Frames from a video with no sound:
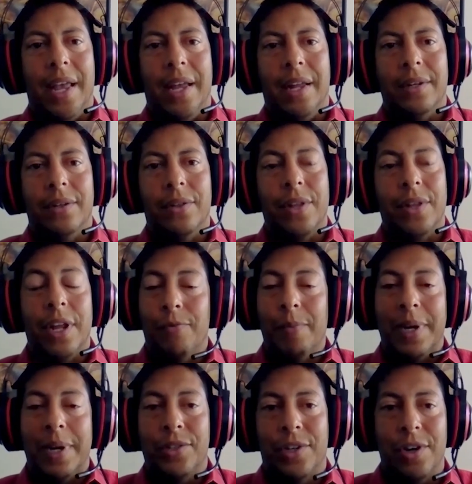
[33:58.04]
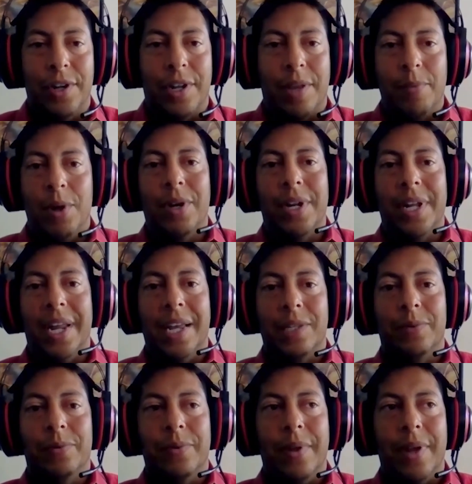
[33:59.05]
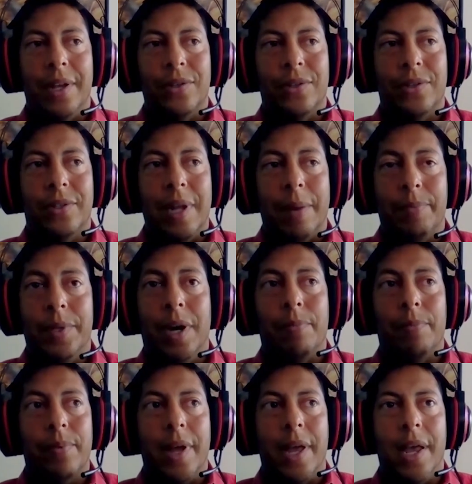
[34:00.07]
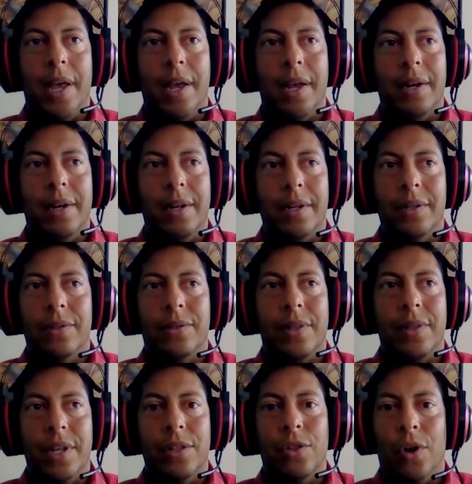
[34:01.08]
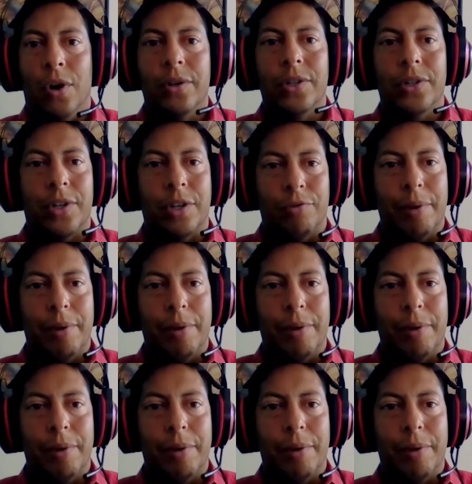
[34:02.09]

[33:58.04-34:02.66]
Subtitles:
And the information security community has stepped up and is the largest